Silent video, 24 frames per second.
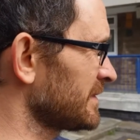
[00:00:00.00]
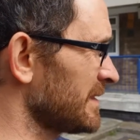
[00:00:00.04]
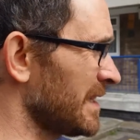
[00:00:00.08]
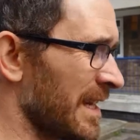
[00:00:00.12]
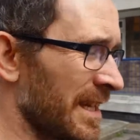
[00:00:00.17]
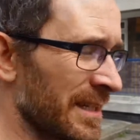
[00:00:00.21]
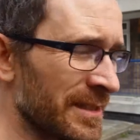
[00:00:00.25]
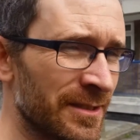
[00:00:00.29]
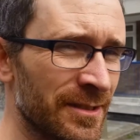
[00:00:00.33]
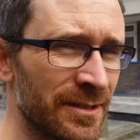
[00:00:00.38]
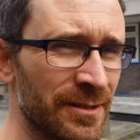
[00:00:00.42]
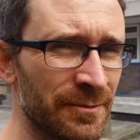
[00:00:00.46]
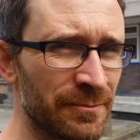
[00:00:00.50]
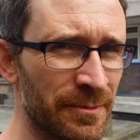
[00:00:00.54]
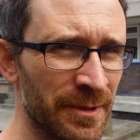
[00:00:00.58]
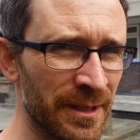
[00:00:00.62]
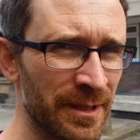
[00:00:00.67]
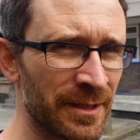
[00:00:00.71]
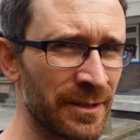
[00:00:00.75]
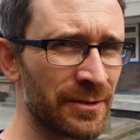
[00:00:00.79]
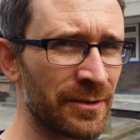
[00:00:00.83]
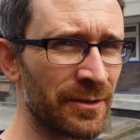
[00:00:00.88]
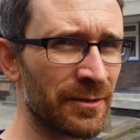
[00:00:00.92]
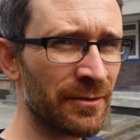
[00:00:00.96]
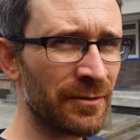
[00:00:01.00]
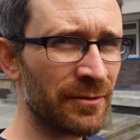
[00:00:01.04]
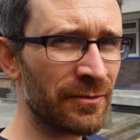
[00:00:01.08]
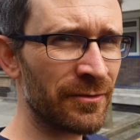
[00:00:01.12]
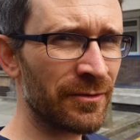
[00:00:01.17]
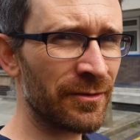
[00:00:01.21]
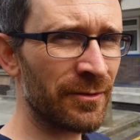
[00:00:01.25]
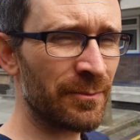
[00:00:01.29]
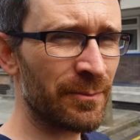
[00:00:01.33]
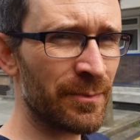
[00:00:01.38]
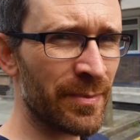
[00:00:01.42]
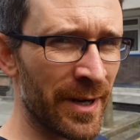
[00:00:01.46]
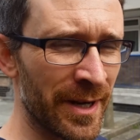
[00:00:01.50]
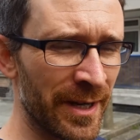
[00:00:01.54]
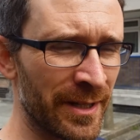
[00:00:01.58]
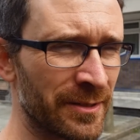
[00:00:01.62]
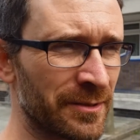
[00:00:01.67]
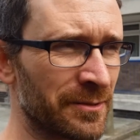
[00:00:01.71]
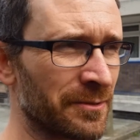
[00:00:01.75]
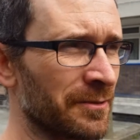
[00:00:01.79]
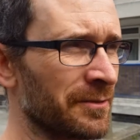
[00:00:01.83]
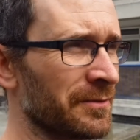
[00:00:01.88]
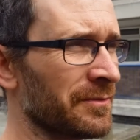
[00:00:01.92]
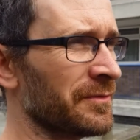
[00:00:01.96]
Yes, wheels off, brakes
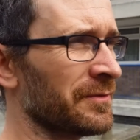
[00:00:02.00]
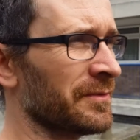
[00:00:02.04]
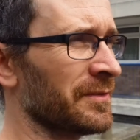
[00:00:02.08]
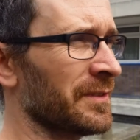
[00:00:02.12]
off.